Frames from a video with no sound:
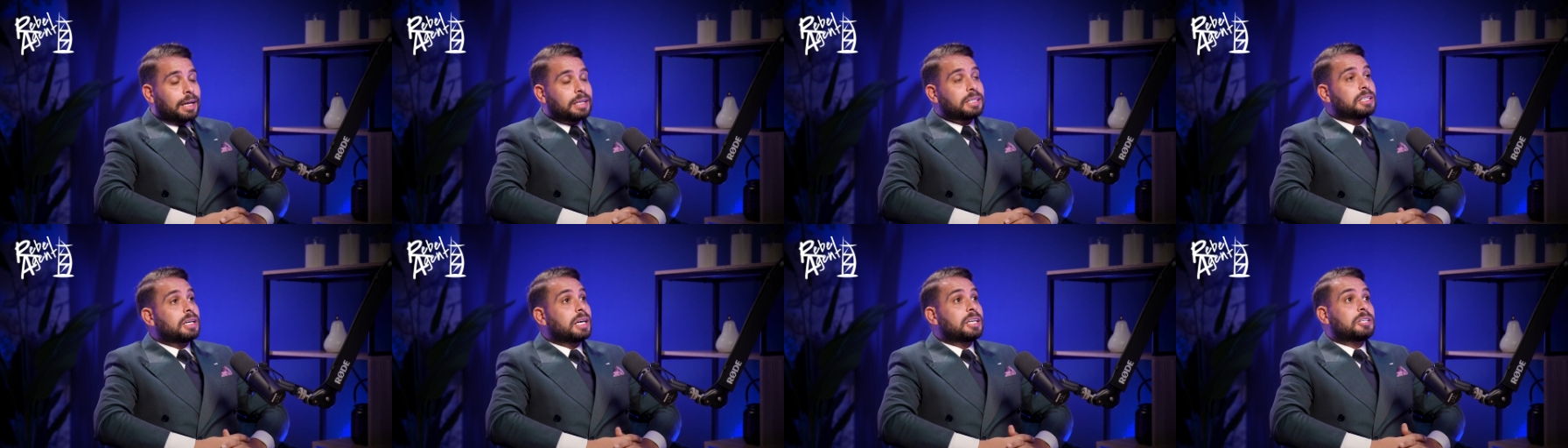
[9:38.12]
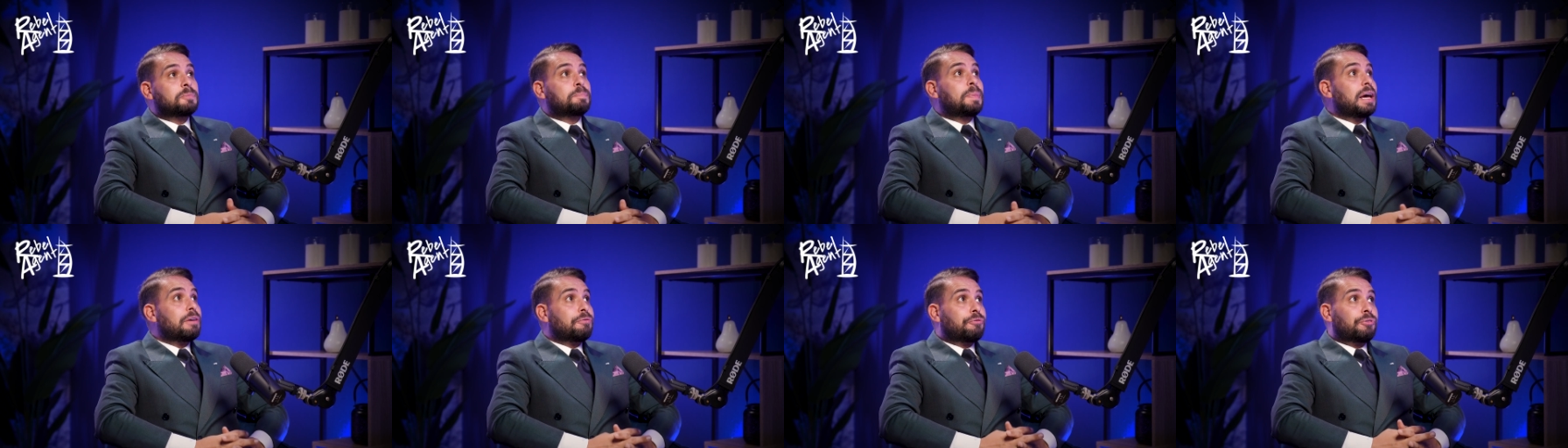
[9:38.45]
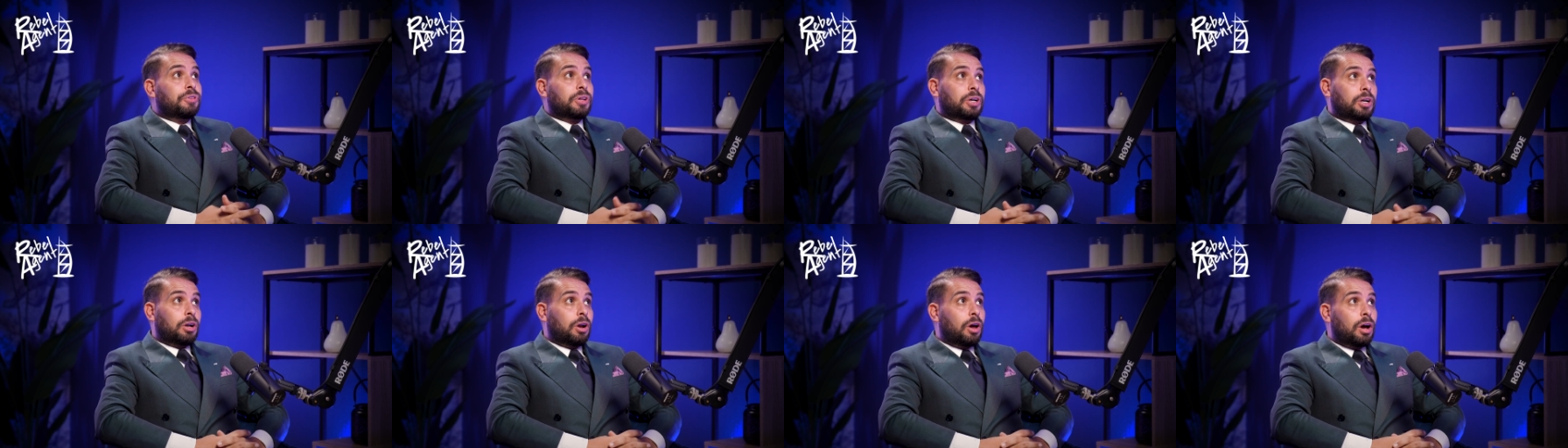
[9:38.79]
And it's better for
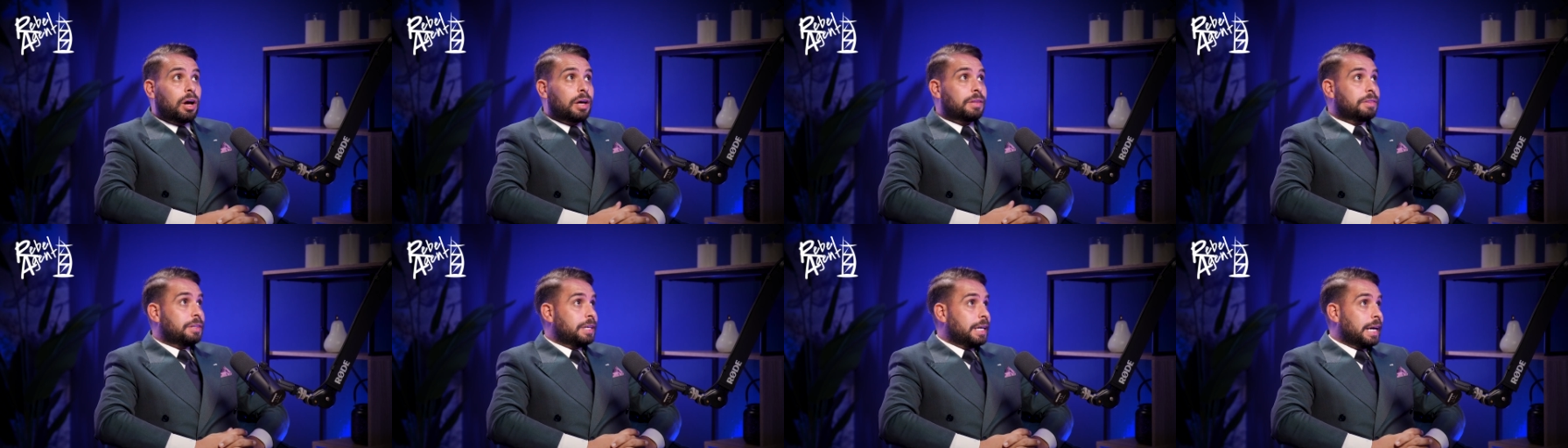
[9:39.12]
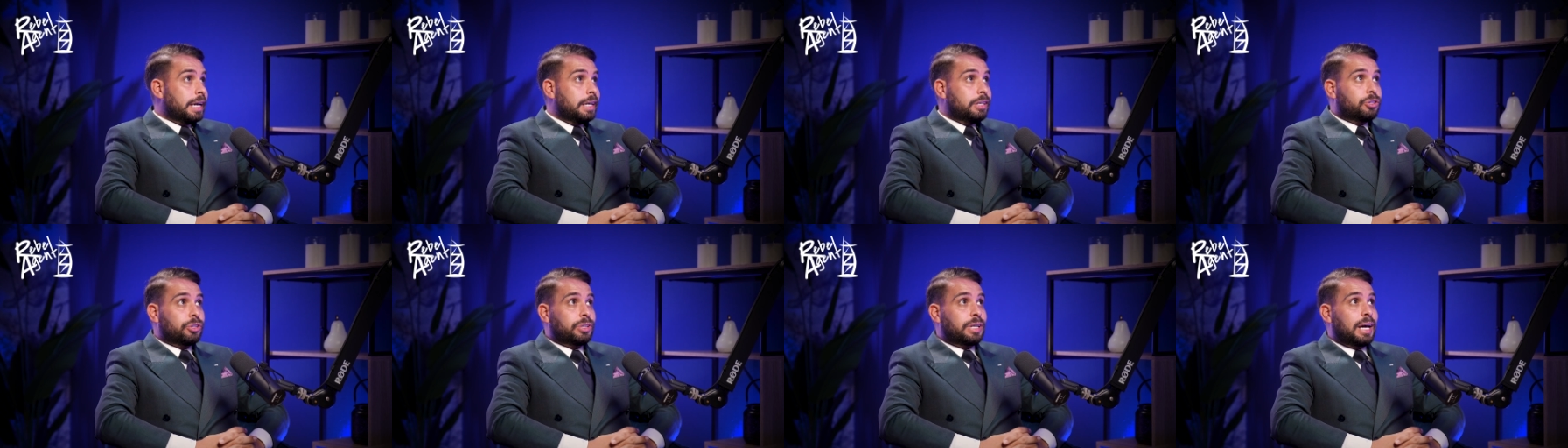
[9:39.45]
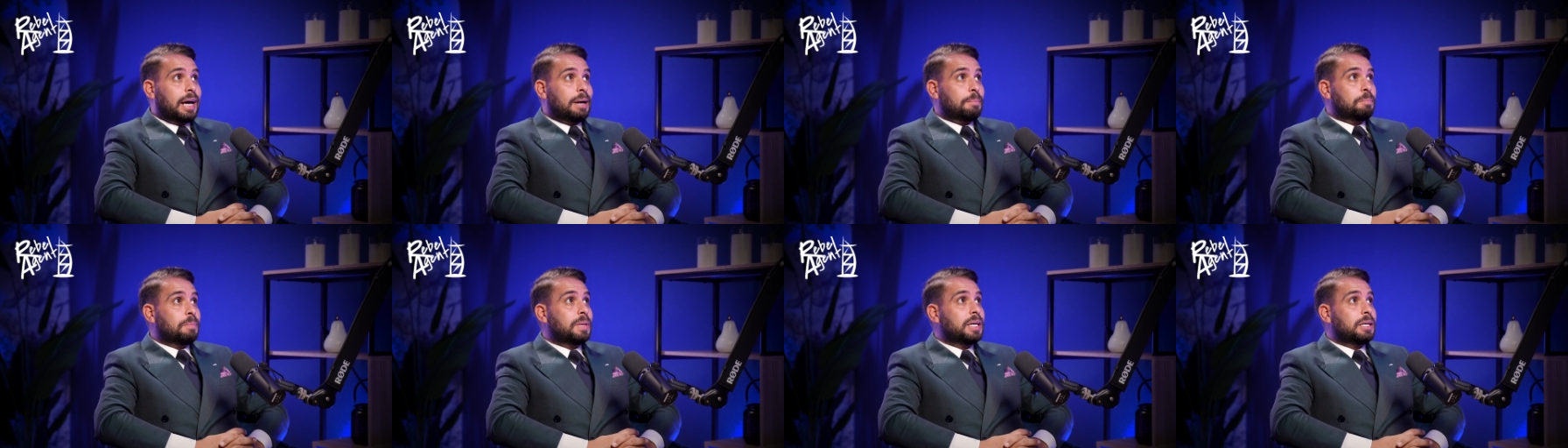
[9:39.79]
the client, the agent
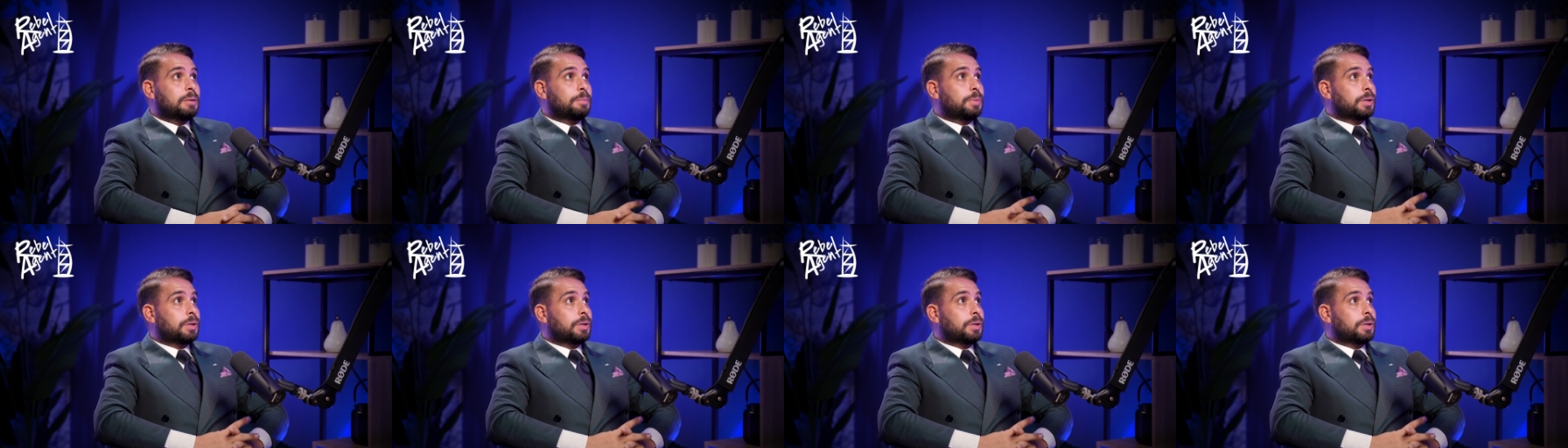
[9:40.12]
and me,